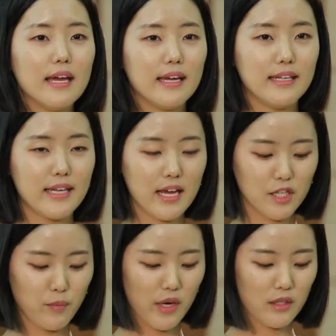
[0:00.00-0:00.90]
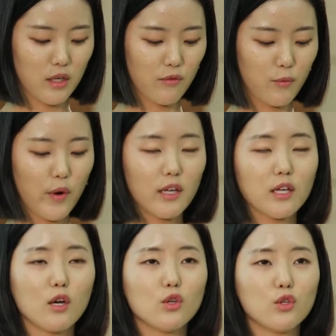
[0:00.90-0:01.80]
In the aspect of
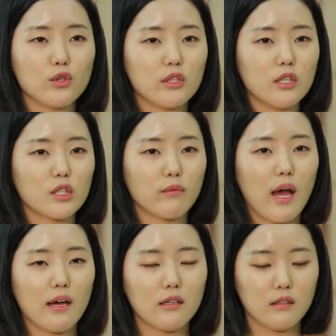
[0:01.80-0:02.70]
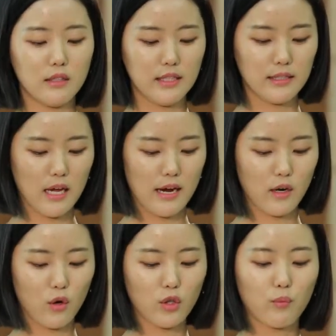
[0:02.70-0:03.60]
practical usage of Hangul design
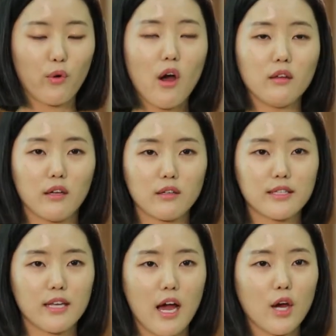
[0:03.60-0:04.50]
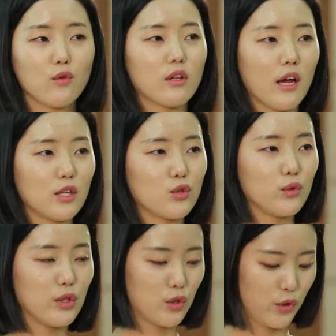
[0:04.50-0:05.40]
on the products, I would like to
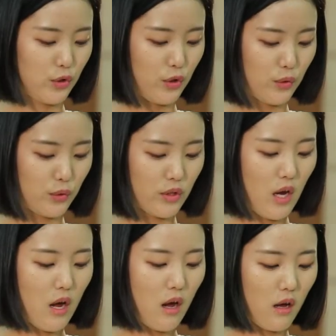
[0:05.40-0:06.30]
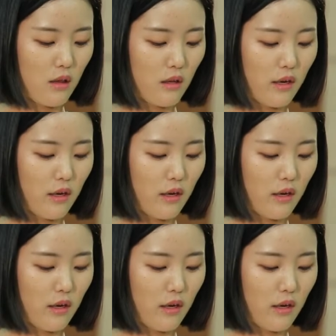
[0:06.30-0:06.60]
introduce the